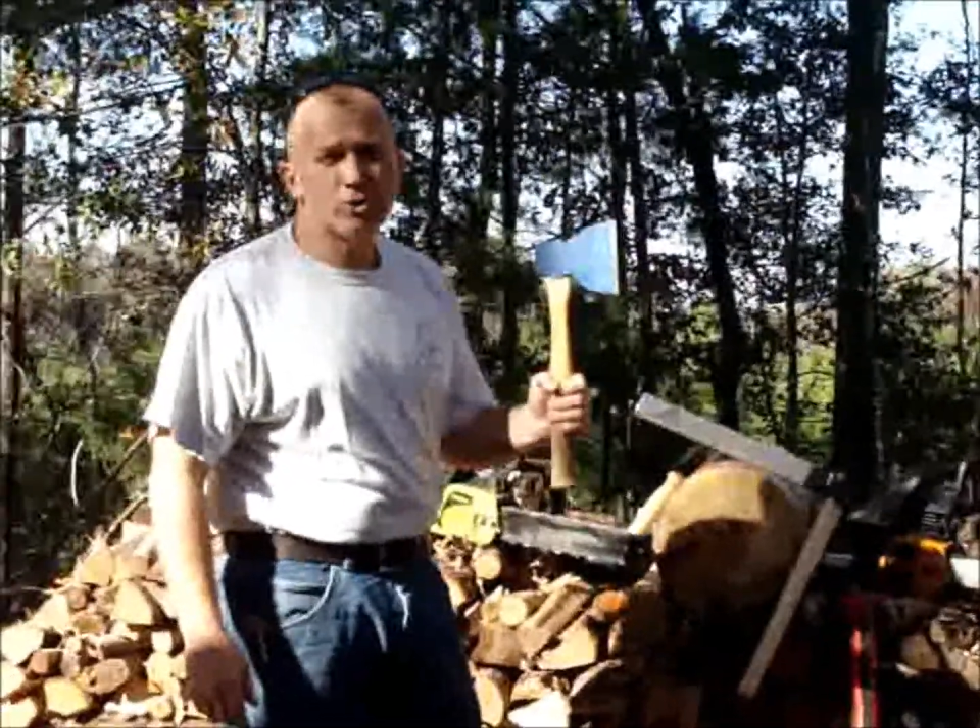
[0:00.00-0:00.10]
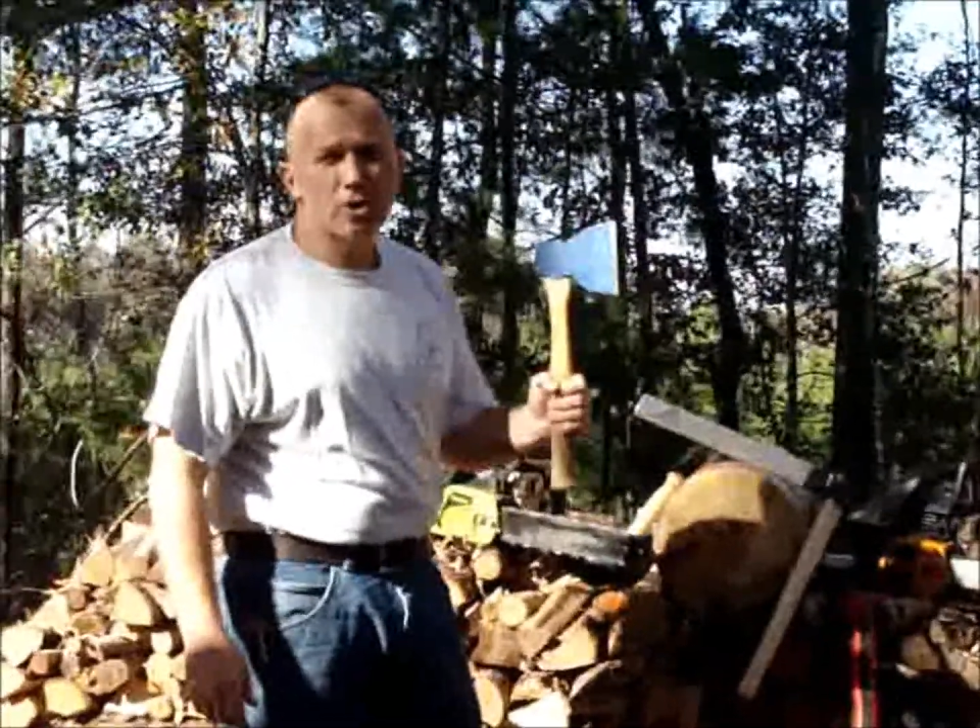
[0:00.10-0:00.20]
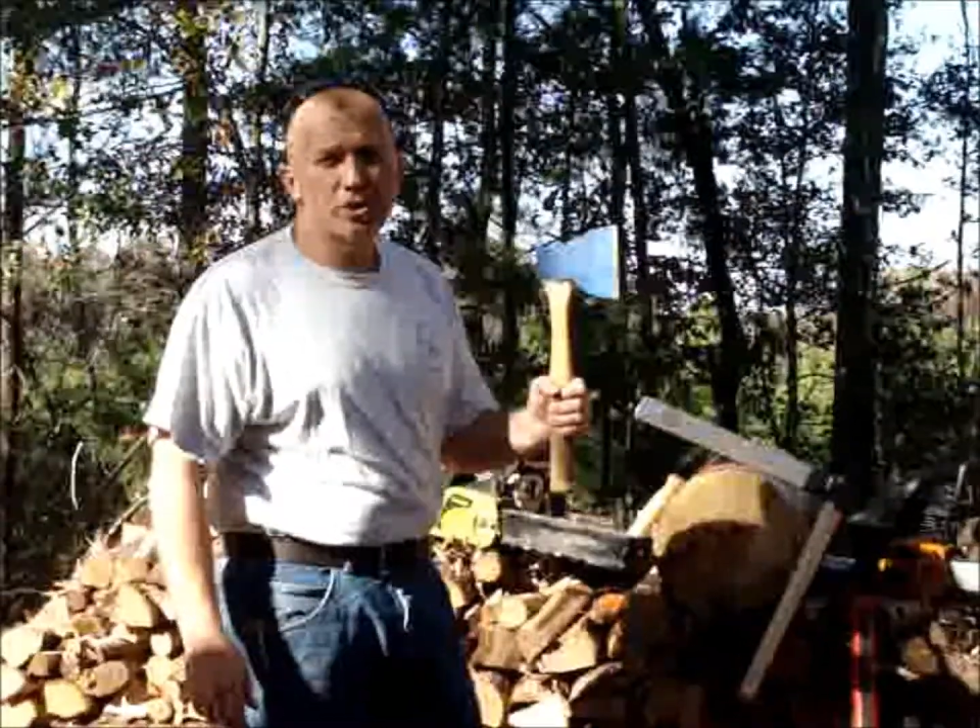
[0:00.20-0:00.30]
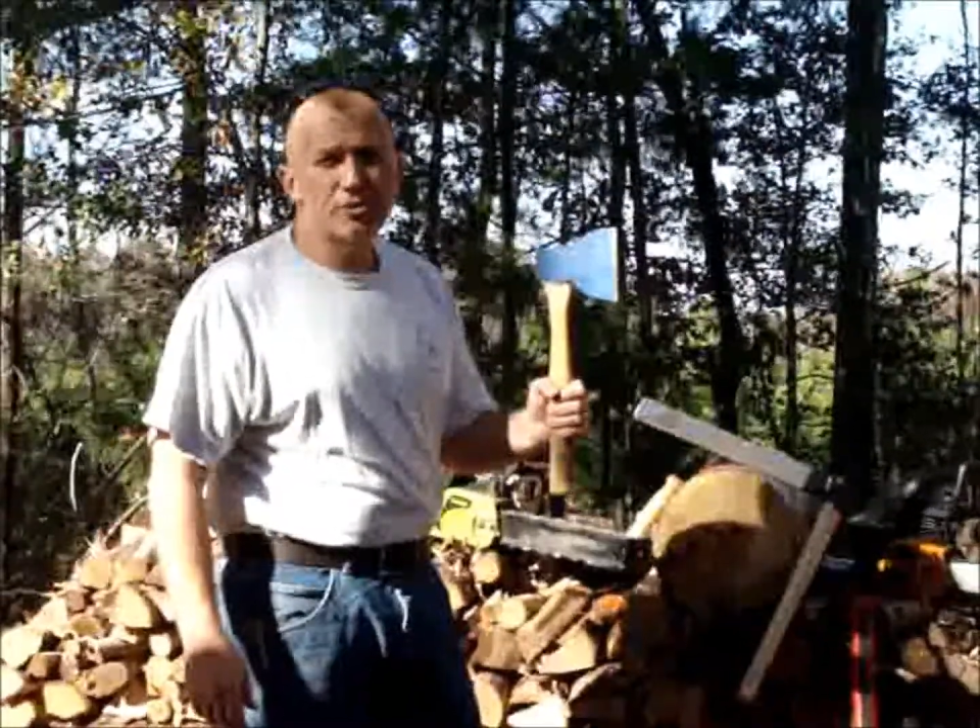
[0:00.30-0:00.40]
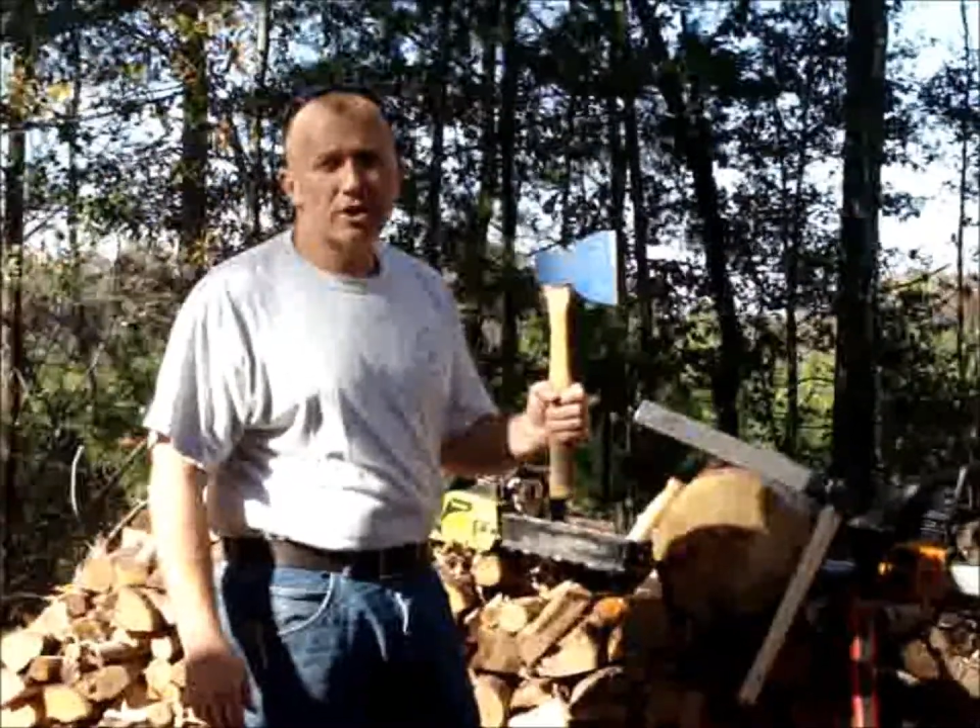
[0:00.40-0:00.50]

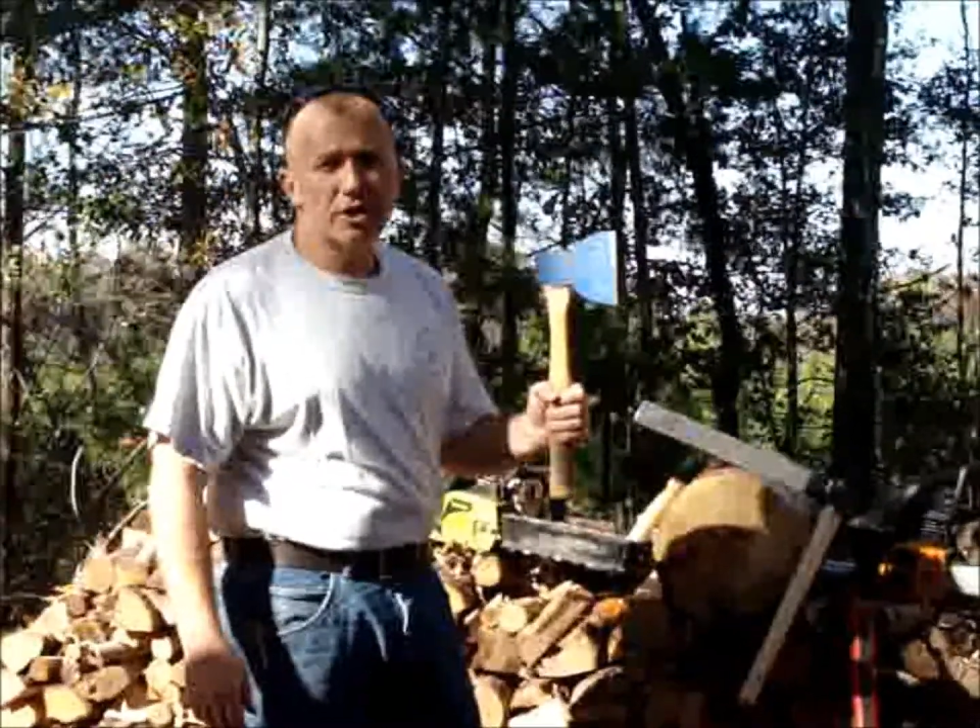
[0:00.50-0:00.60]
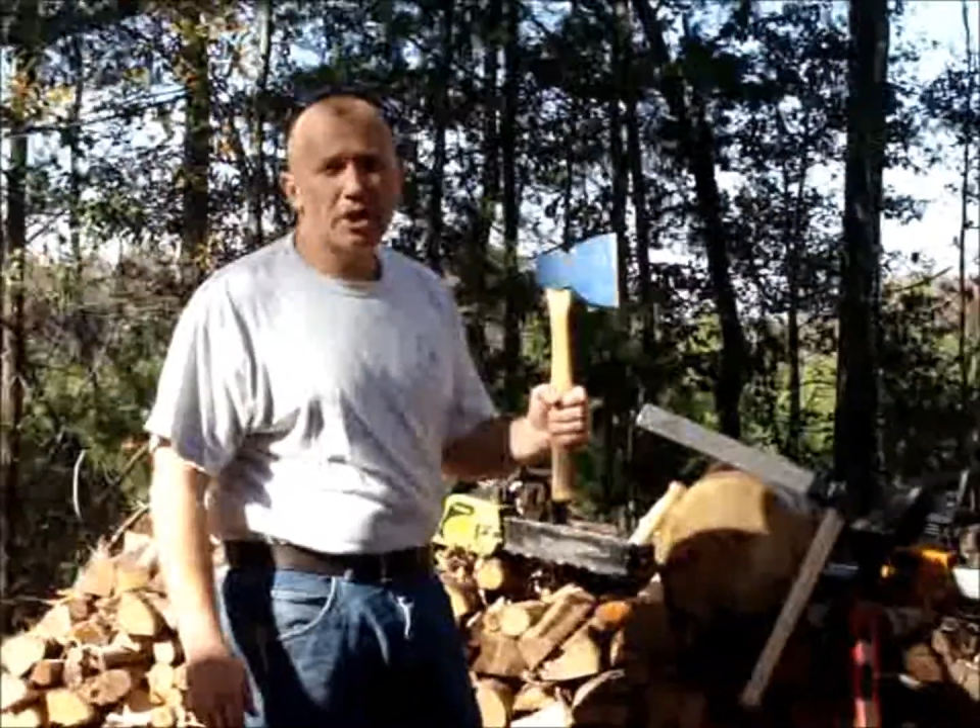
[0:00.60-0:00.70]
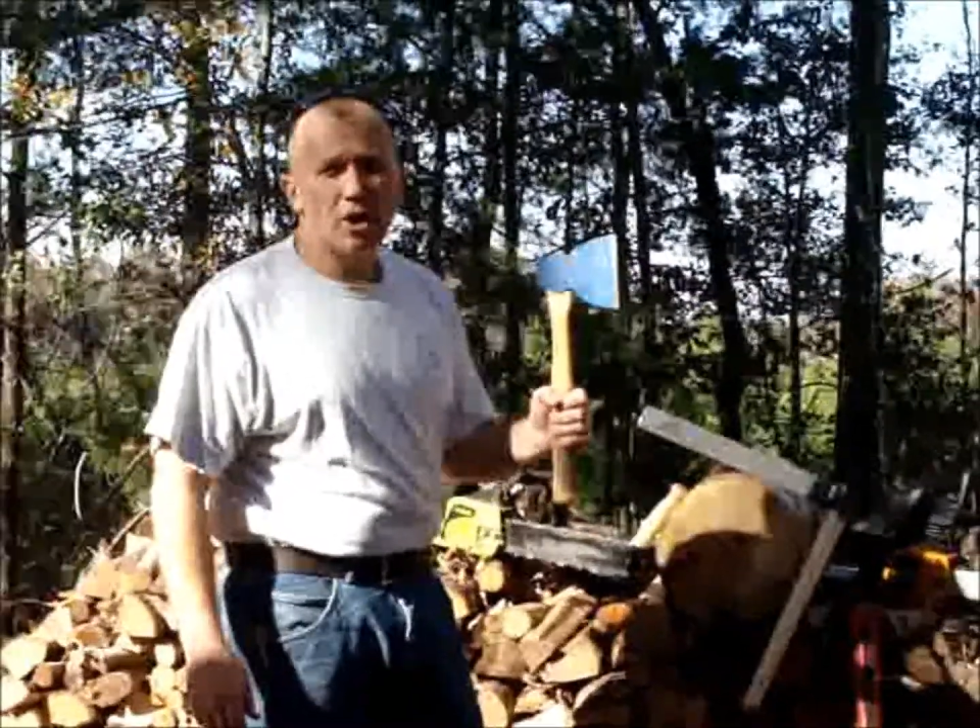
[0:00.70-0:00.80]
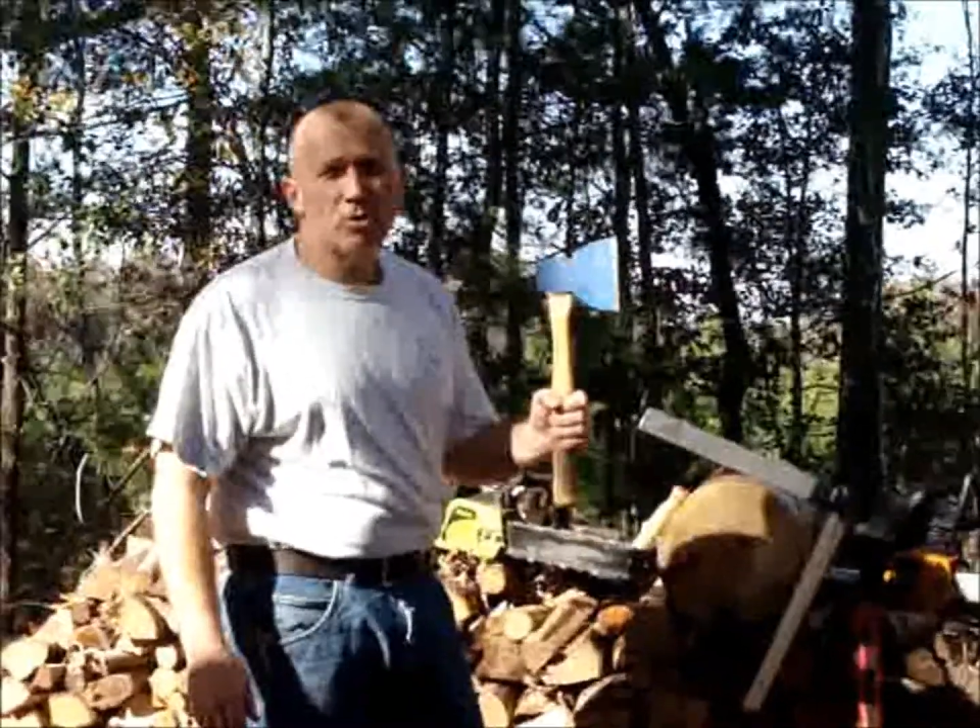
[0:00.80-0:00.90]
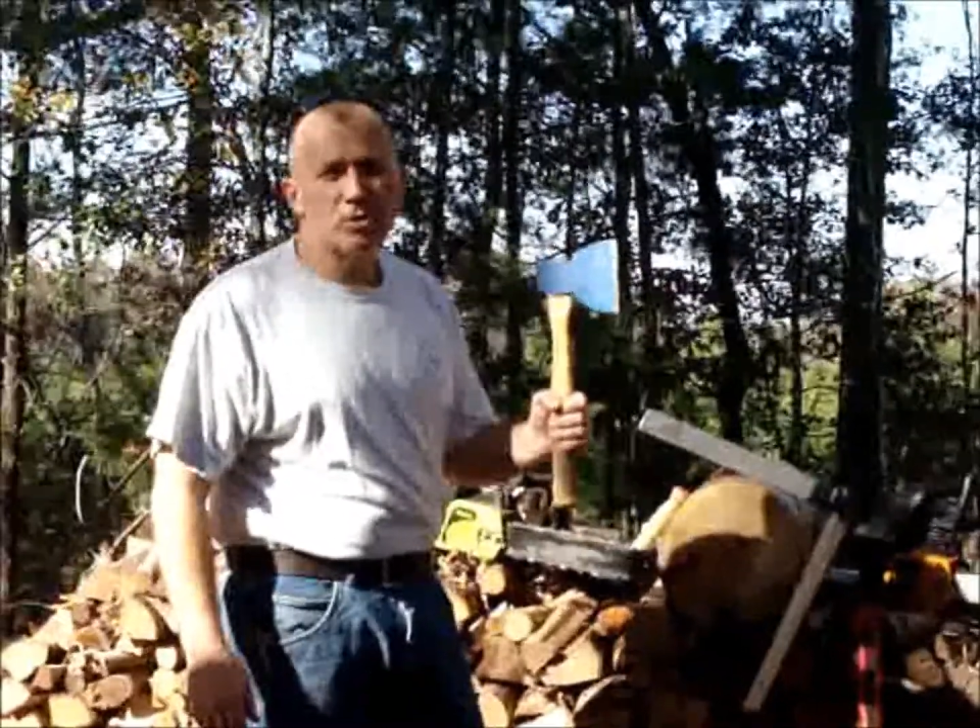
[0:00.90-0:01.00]
Star's
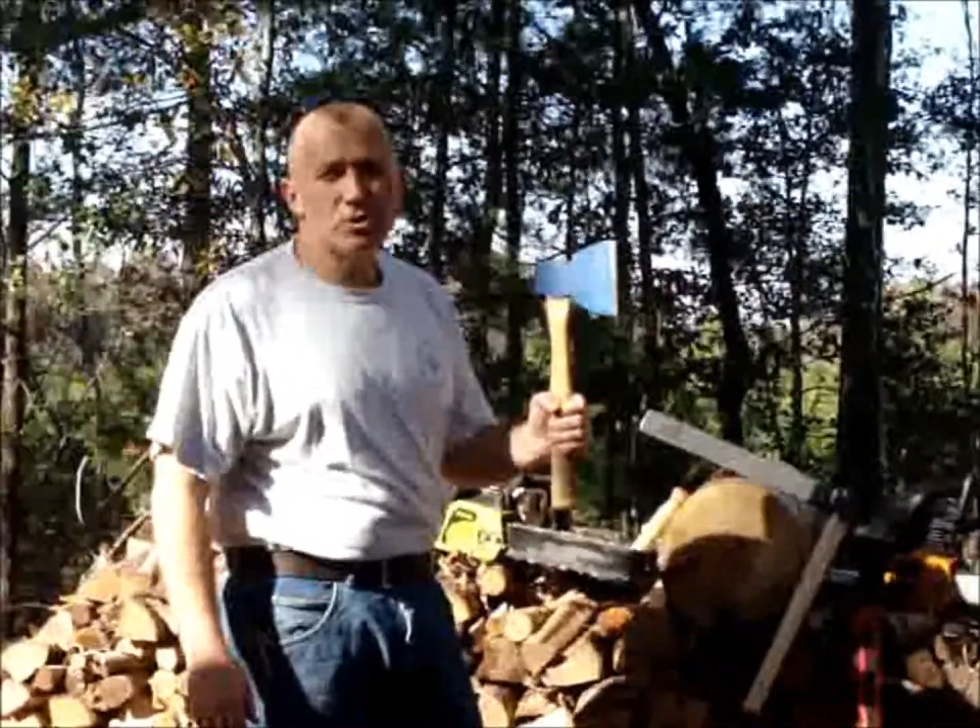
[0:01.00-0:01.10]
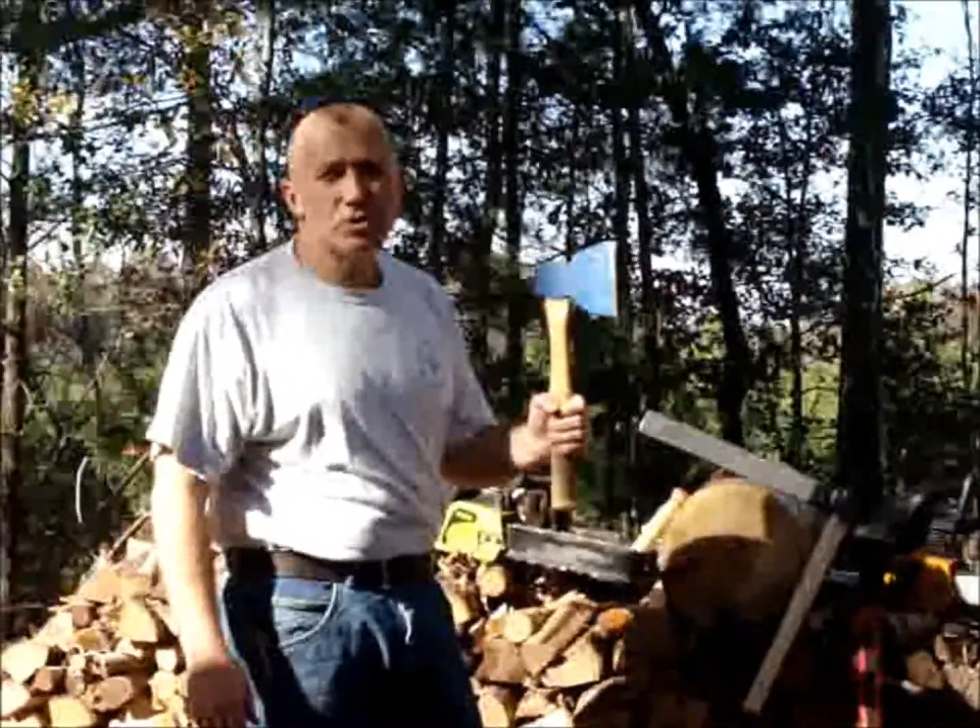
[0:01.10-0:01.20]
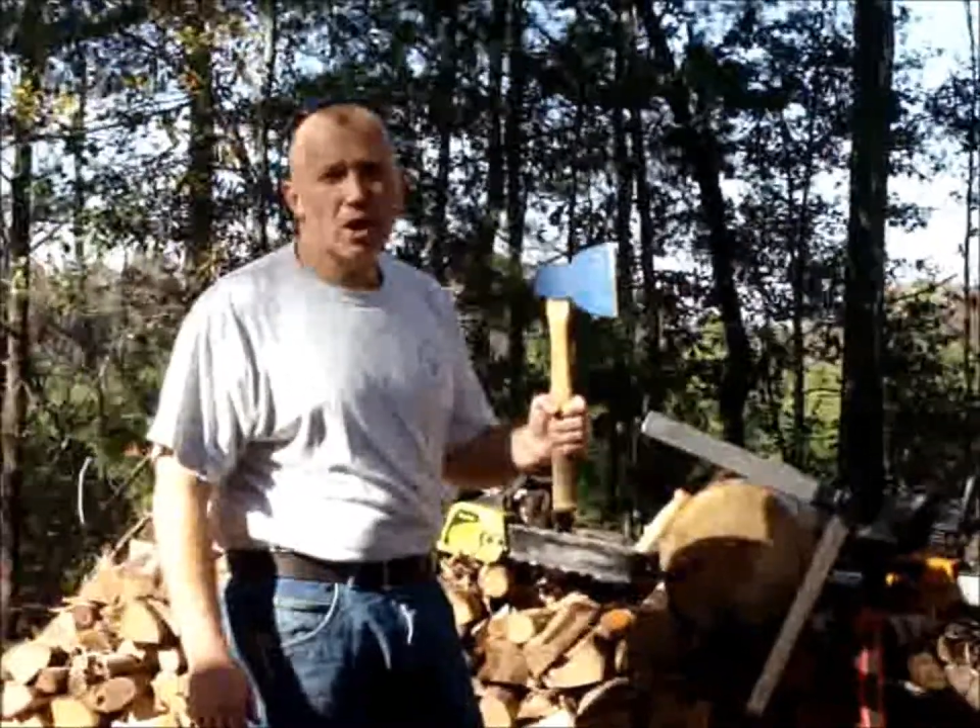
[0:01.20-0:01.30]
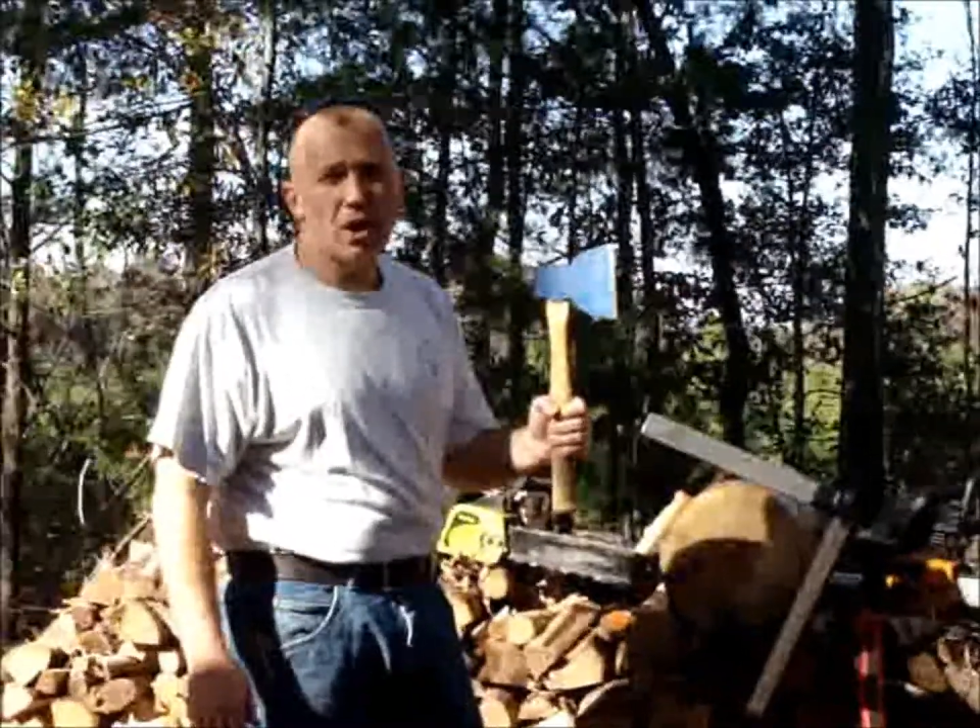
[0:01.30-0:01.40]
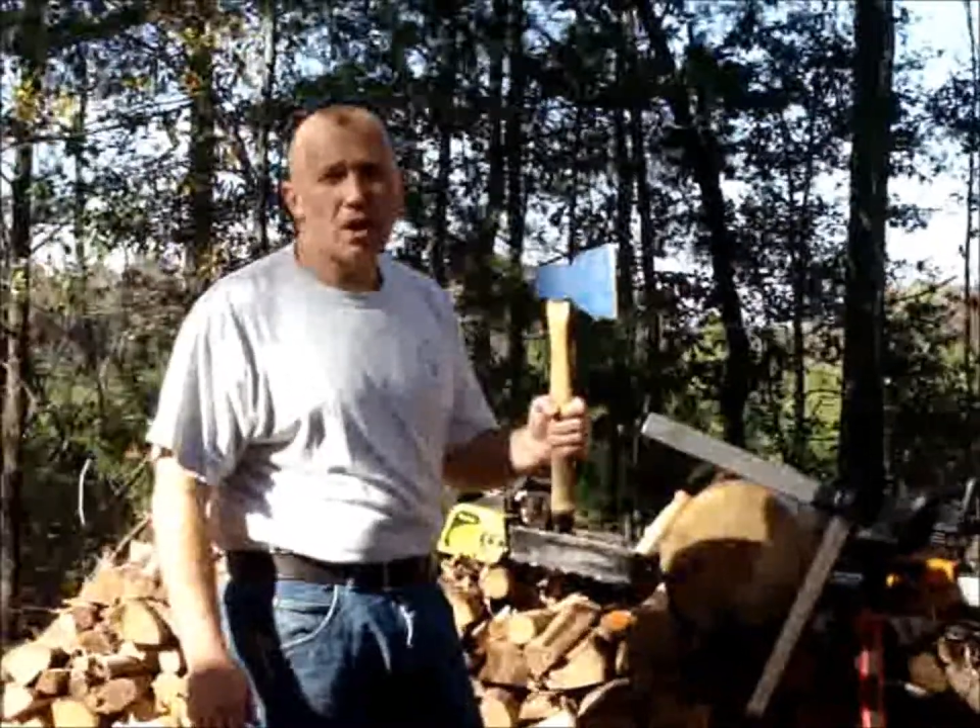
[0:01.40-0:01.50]
videos